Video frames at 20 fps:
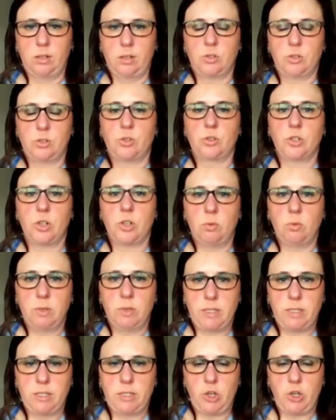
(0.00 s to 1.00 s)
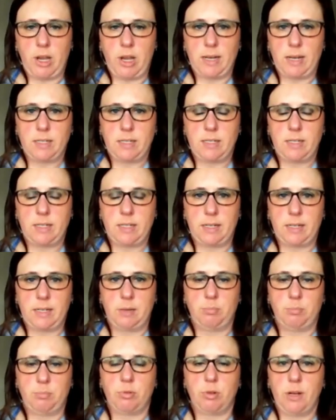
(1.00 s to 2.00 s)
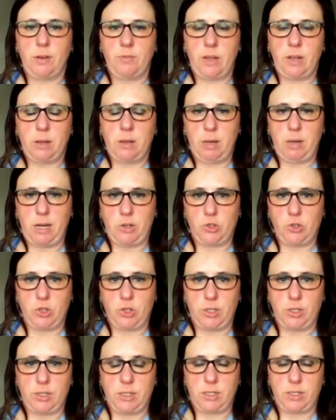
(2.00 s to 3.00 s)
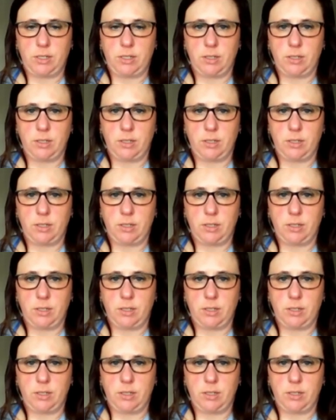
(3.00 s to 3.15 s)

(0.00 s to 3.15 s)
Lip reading: So there's always the chance that a previa patient